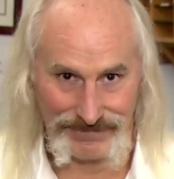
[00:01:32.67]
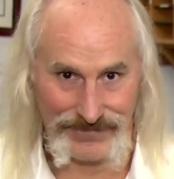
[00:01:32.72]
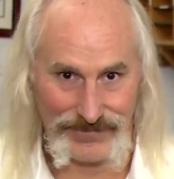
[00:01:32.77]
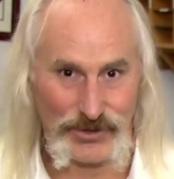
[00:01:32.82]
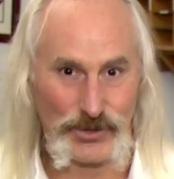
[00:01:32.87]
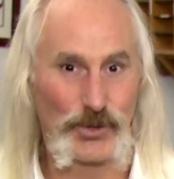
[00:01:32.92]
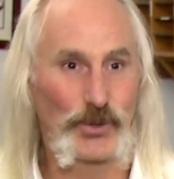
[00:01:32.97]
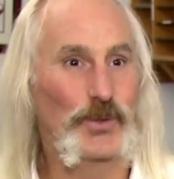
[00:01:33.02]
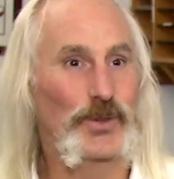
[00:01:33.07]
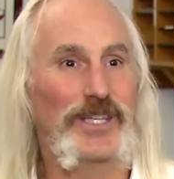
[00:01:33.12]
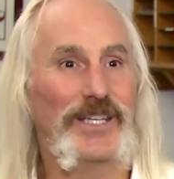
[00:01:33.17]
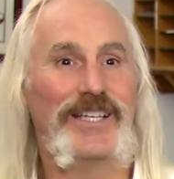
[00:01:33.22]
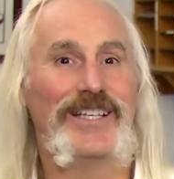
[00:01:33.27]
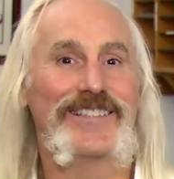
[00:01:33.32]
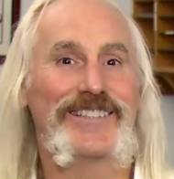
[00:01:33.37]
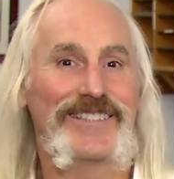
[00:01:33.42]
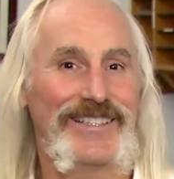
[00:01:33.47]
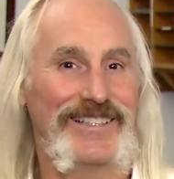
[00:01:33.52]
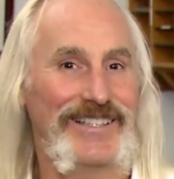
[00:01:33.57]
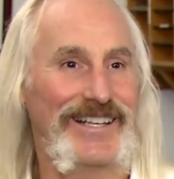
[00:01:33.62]
truth
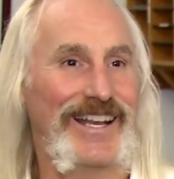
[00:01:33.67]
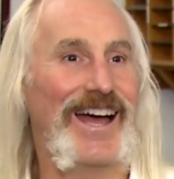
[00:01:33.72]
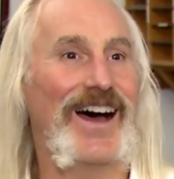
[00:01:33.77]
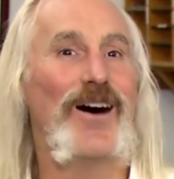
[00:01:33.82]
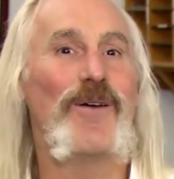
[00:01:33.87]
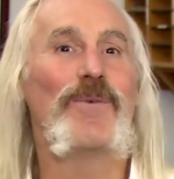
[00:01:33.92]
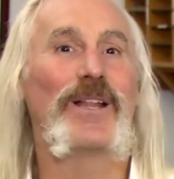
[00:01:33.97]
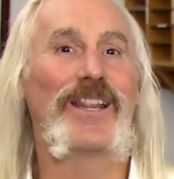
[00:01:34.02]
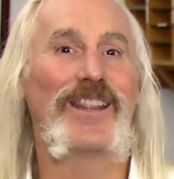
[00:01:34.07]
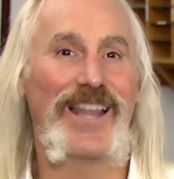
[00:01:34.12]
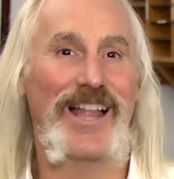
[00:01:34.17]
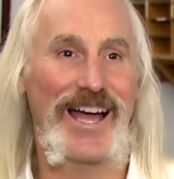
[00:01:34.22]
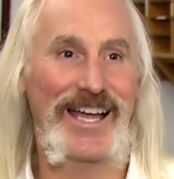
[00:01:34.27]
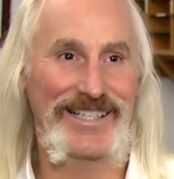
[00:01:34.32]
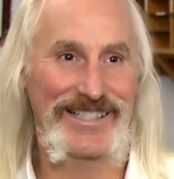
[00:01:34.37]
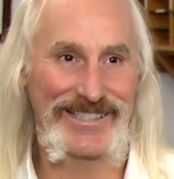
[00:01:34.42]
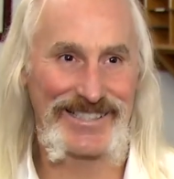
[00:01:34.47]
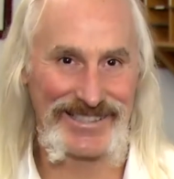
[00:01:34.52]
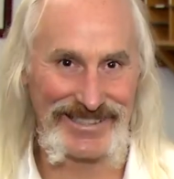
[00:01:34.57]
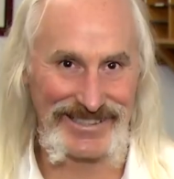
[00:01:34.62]
is, now I'm a
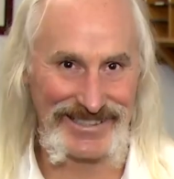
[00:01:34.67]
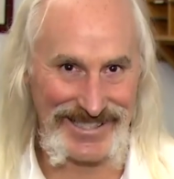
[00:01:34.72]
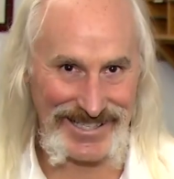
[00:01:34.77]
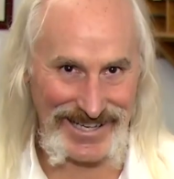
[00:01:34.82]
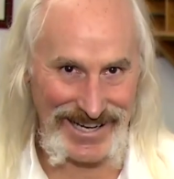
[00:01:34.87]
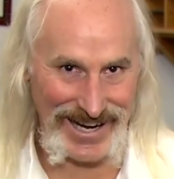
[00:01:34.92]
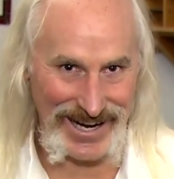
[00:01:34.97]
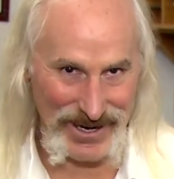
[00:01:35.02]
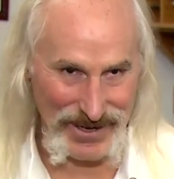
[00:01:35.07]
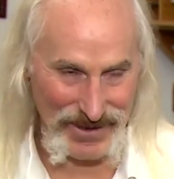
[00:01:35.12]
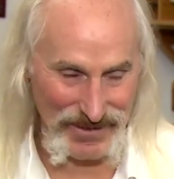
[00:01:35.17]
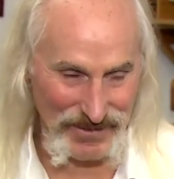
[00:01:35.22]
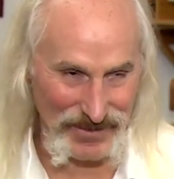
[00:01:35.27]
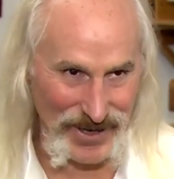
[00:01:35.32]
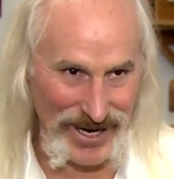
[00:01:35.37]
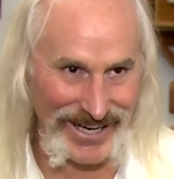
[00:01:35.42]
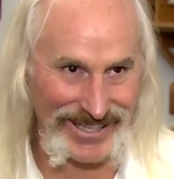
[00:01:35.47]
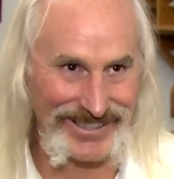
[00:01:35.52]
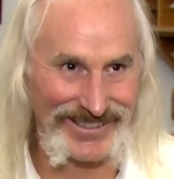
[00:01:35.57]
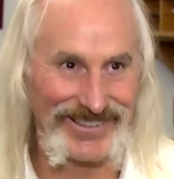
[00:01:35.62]
licensed
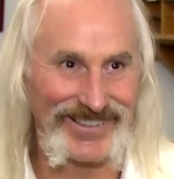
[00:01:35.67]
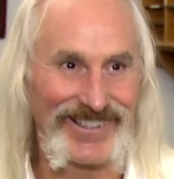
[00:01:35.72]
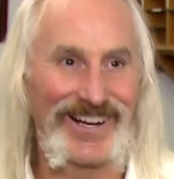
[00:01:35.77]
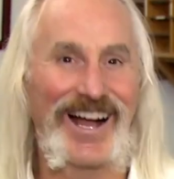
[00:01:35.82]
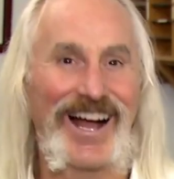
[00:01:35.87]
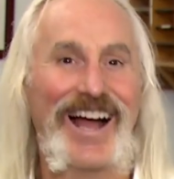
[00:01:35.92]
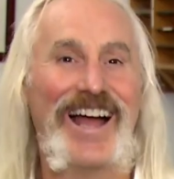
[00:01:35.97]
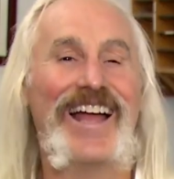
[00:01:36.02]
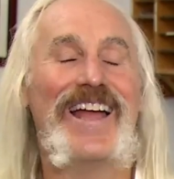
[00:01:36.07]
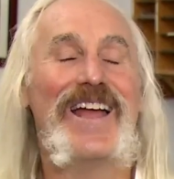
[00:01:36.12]
chiropractor,